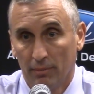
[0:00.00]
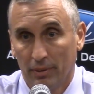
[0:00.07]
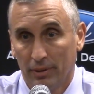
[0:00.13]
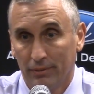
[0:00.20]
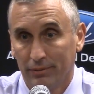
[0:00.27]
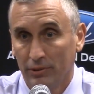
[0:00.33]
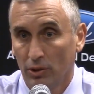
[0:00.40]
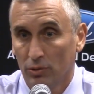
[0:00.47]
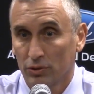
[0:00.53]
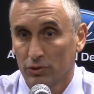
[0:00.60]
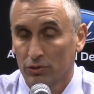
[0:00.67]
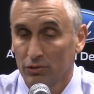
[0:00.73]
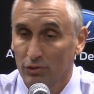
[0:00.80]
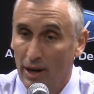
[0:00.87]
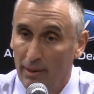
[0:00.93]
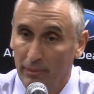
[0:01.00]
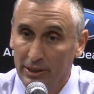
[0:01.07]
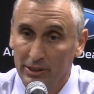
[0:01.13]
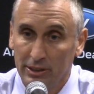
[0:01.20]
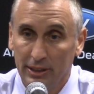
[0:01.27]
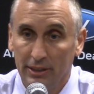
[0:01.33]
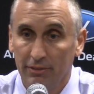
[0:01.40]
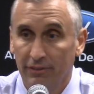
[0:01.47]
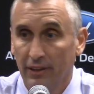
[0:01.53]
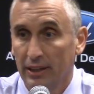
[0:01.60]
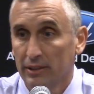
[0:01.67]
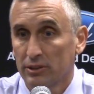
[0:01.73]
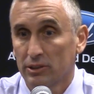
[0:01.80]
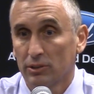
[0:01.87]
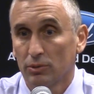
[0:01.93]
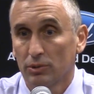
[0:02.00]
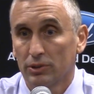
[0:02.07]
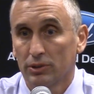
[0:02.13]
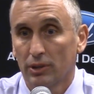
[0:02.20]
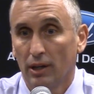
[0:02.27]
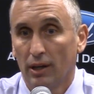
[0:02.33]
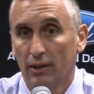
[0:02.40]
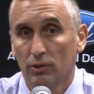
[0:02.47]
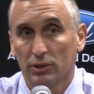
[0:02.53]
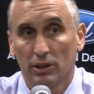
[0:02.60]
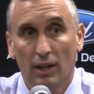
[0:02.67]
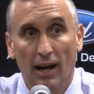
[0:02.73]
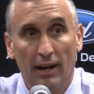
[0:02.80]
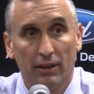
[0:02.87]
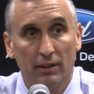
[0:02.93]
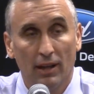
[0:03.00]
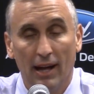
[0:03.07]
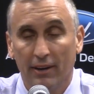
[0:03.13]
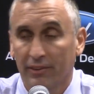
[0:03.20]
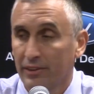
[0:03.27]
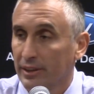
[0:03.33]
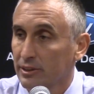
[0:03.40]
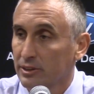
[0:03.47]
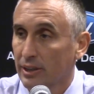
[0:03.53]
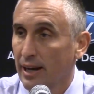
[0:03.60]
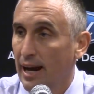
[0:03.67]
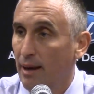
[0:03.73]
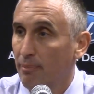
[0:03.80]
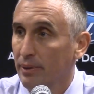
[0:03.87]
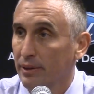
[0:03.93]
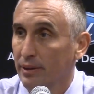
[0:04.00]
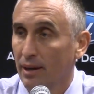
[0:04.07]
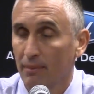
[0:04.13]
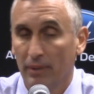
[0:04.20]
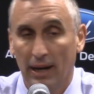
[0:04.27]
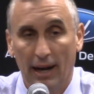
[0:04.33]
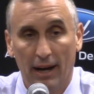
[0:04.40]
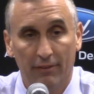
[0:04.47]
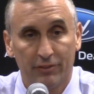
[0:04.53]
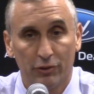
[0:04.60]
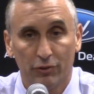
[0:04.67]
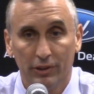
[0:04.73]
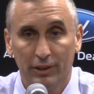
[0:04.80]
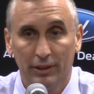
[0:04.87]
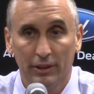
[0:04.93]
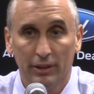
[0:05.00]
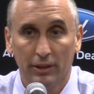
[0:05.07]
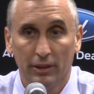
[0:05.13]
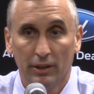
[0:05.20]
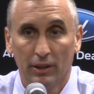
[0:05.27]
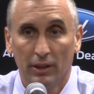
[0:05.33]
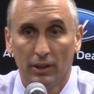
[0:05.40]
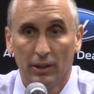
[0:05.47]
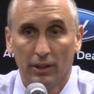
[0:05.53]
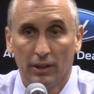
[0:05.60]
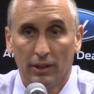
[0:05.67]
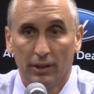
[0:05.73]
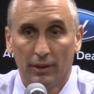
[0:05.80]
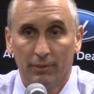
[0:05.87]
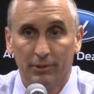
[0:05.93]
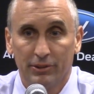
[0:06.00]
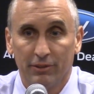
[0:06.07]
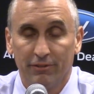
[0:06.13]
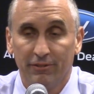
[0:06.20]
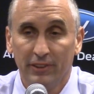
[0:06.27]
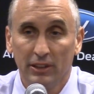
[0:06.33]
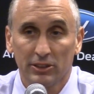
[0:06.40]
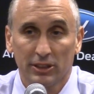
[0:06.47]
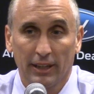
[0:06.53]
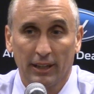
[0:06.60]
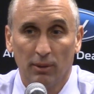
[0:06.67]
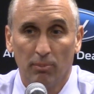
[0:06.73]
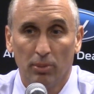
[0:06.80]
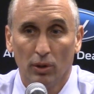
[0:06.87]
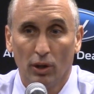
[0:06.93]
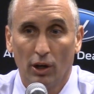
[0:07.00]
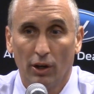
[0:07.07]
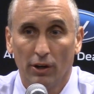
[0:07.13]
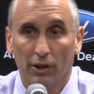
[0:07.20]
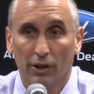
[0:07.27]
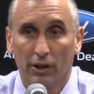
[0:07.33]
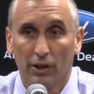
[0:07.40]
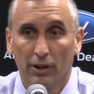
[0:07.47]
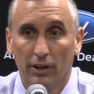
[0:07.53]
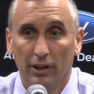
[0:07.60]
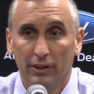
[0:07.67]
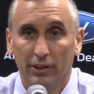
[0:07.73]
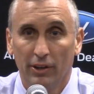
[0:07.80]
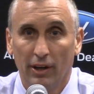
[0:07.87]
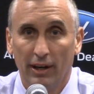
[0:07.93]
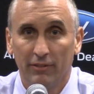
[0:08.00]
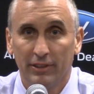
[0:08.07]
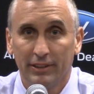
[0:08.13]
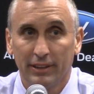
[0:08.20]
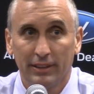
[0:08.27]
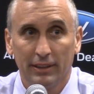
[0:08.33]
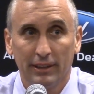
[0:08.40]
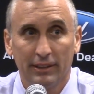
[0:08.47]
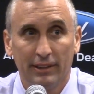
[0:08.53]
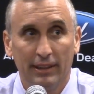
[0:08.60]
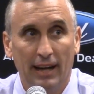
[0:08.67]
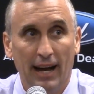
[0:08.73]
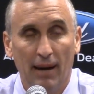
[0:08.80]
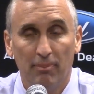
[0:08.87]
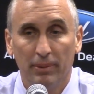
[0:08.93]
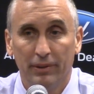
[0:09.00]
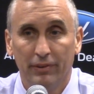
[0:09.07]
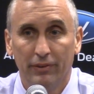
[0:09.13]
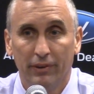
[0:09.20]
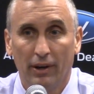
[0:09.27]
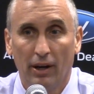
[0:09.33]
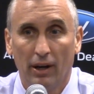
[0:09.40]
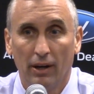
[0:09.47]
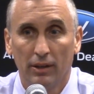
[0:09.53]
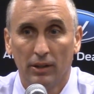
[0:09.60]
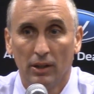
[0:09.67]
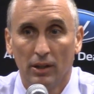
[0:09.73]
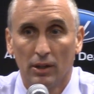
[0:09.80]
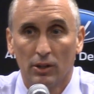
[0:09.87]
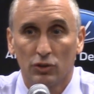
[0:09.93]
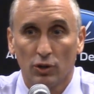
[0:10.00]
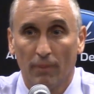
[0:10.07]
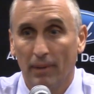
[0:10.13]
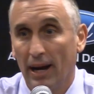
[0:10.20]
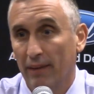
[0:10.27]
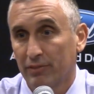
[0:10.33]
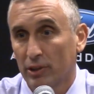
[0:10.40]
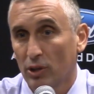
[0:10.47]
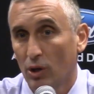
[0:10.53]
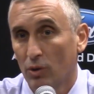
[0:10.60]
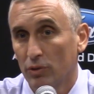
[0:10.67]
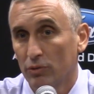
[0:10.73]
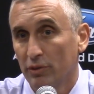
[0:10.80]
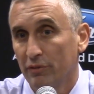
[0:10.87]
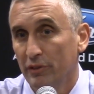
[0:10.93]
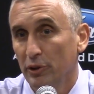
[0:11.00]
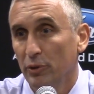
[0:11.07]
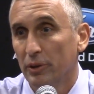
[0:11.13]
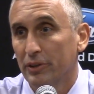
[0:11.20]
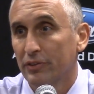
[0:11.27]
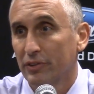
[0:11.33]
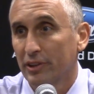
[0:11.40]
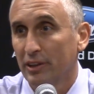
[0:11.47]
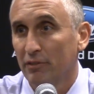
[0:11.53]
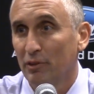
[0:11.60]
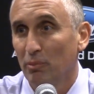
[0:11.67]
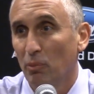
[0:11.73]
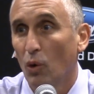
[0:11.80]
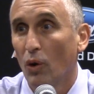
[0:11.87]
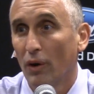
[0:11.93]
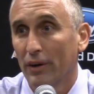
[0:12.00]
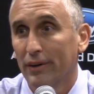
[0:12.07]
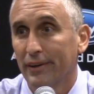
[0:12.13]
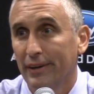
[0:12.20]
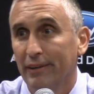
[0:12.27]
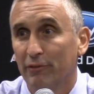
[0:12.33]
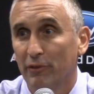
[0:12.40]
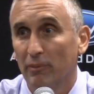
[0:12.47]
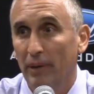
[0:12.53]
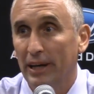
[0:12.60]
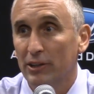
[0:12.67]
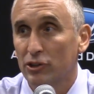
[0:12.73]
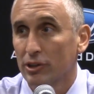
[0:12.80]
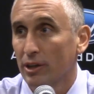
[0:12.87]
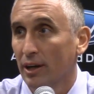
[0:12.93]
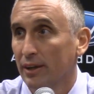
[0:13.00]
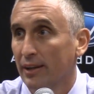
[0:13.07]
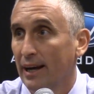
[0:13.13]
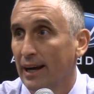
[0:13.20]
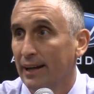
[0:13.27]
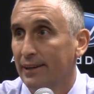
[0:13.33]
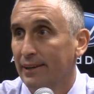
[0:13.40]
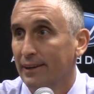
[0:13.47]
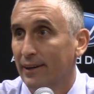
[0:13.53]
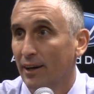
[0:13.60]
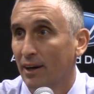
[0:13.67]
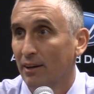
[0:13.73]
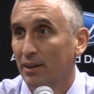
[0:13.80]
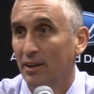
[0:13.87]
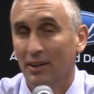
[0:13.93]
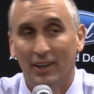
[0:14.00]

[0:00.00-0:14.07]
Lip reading: But you know, it was Remy's defense. It was a lot of things that happened, and I'm going to have to really, because it feels like a blur, you know, everything that happened. So I'm going to have to go and review it to give you more information on that.